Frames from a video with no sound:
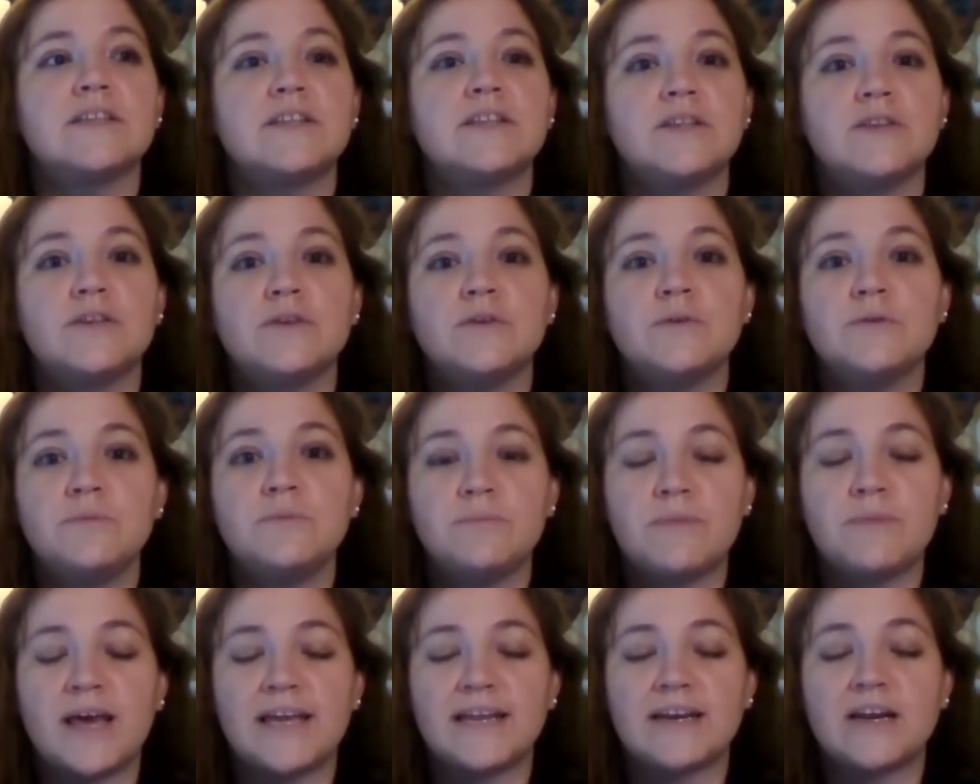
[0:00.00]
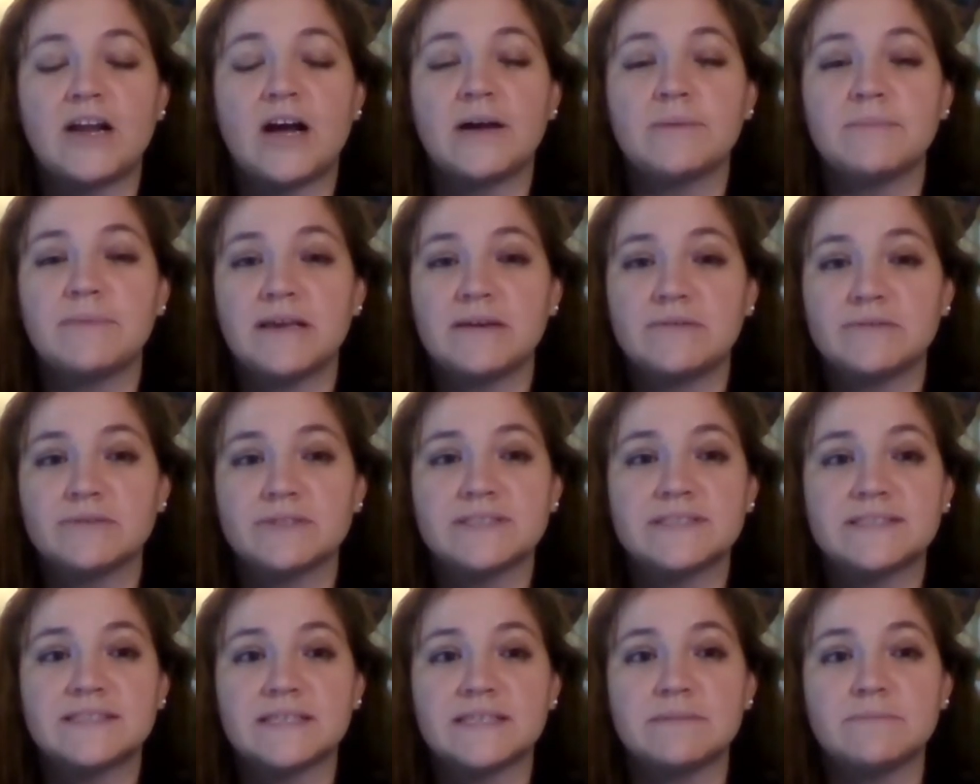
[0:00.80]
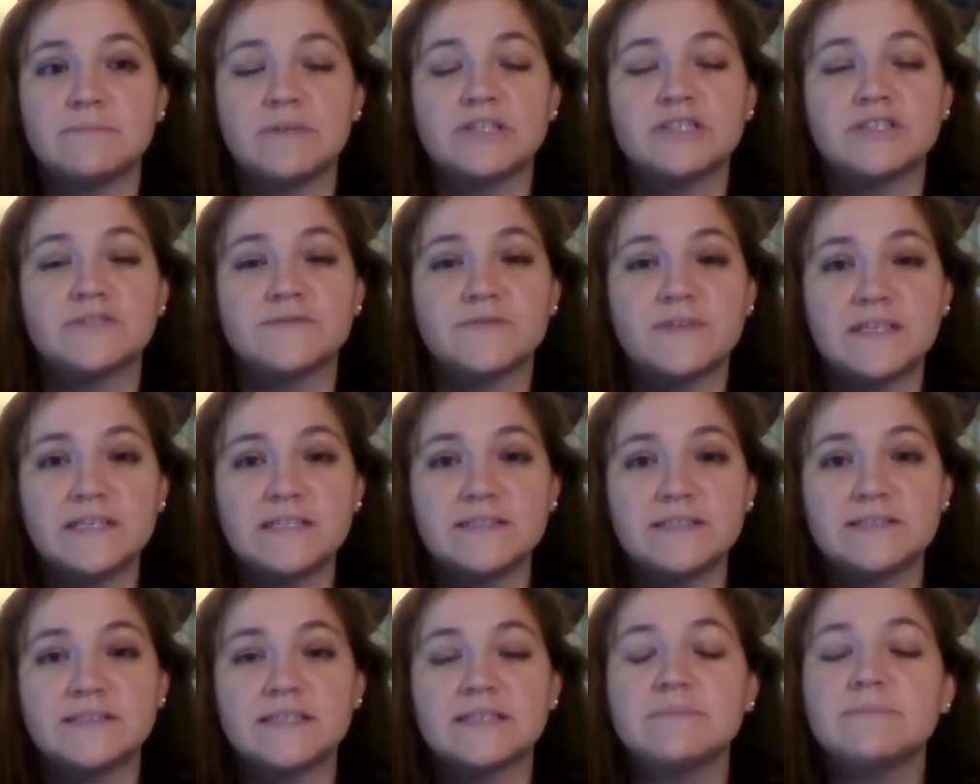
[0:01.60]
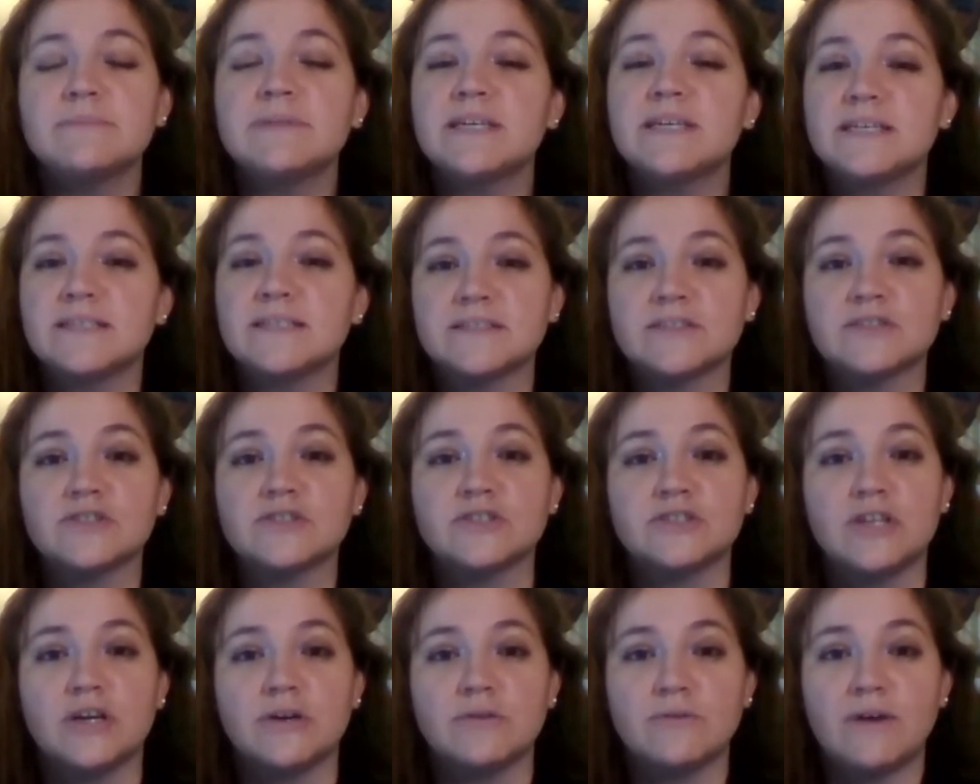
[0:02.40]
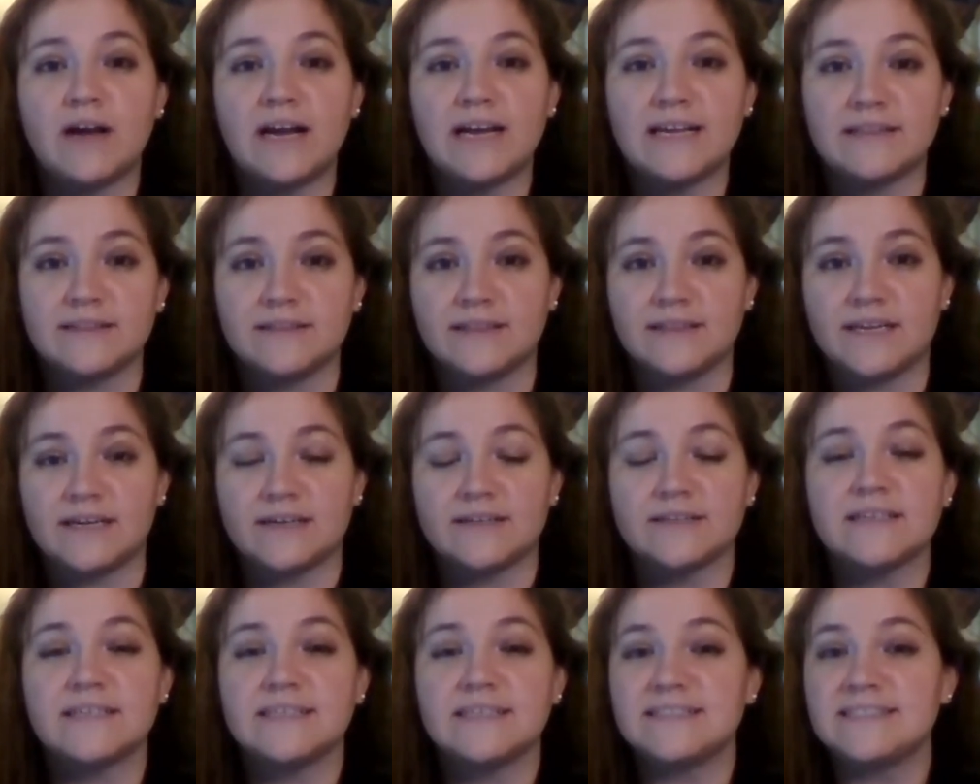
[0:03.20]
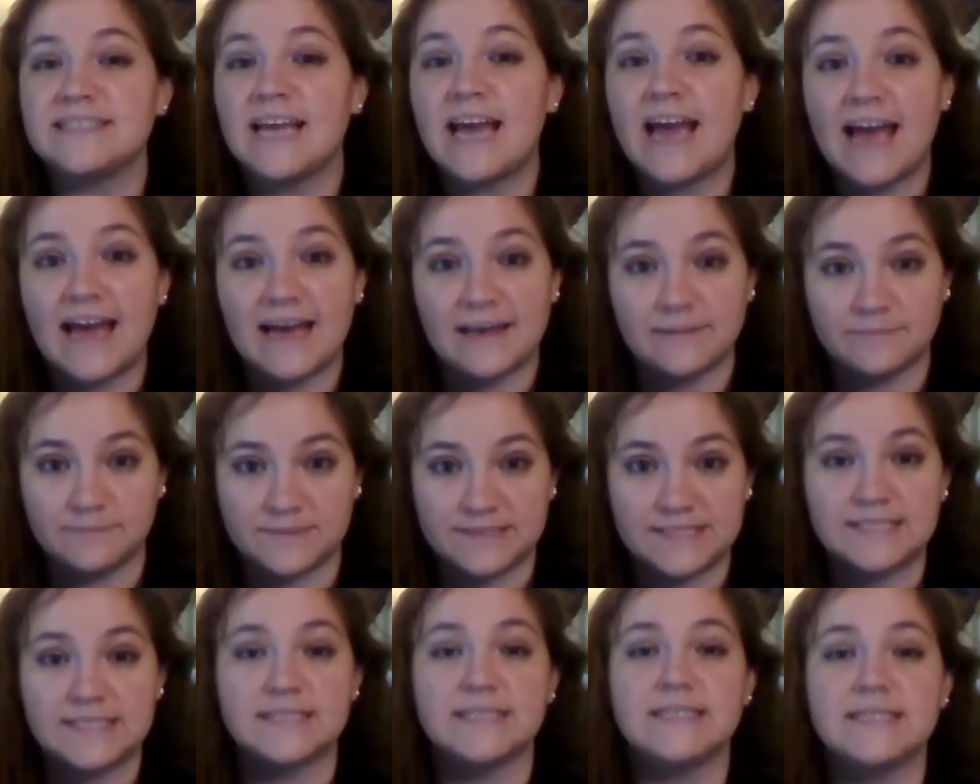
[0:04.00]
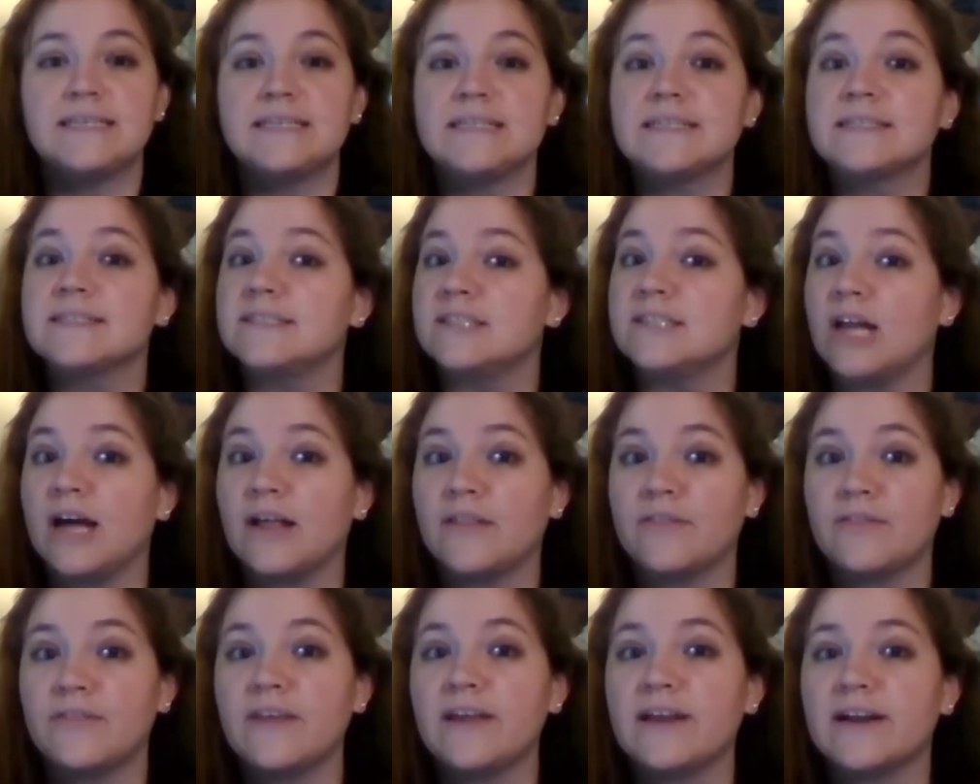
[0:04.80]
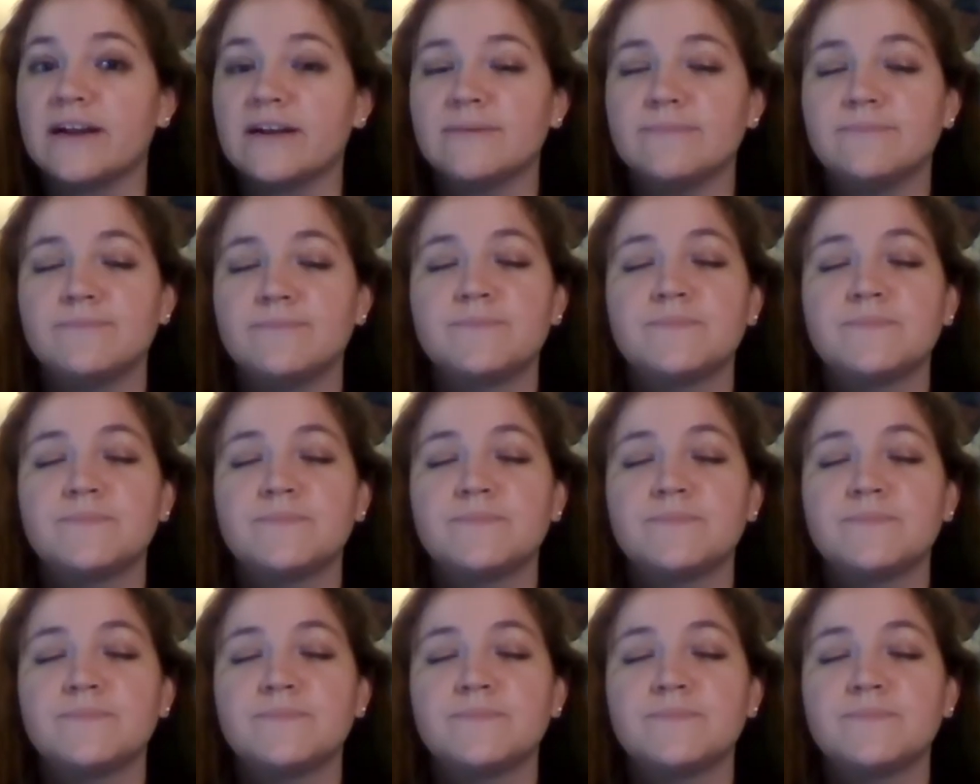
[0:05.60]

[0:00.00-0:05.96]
you may not be able to see much of anything because there's no light in there. It's absent, it's not there.